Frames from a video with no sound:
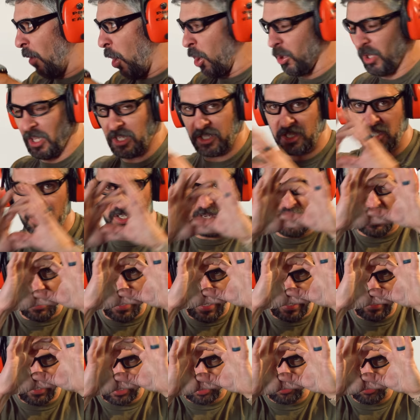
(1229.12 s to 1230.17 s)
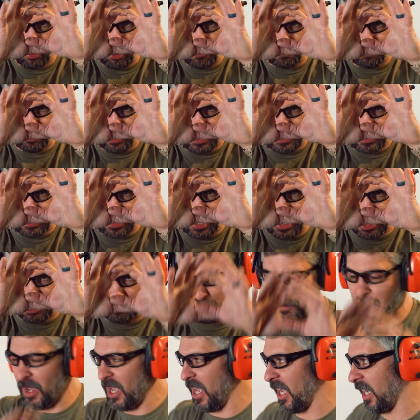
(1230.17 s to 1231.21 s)
bullets in a group like this
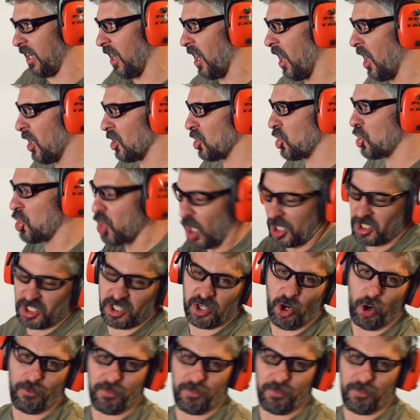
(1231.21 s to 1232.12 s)
big just